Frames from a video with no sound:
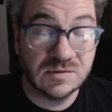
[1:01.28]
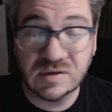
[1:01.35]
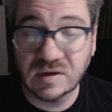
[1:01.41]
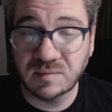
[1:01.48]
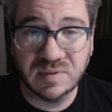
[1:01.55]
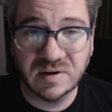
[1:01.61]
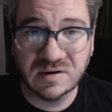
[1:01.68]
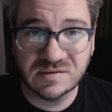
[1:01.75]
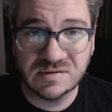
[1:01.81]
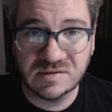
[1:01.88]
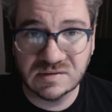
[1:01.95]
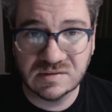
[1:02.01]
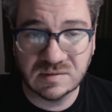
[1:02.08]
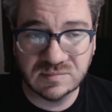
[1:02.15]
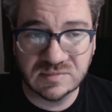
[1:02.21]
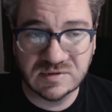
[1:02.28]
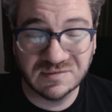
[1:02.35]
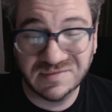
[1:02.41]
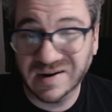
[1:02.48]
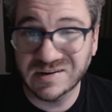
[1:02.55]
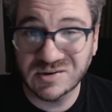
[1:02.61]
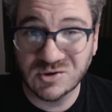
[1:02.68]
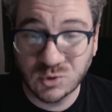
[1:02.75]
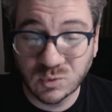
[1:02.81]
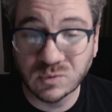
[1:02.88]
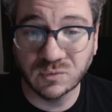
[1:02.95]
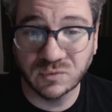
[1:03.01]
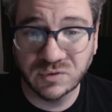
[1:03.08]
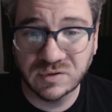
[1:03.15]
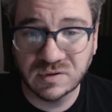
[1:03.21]
using empiricism to find
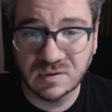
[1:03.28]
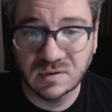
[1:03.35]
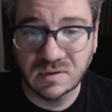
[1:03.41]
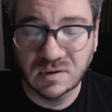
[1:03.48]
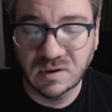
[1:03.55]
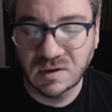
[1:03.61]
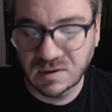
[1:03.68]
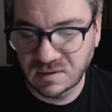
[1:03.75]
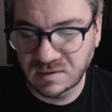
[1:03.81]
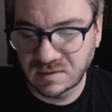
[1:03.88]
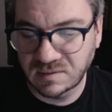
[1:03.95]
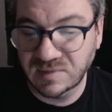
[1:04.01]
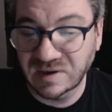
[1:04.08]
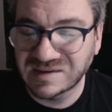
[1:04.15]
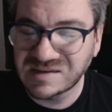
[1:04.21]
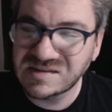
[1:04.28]
truth. And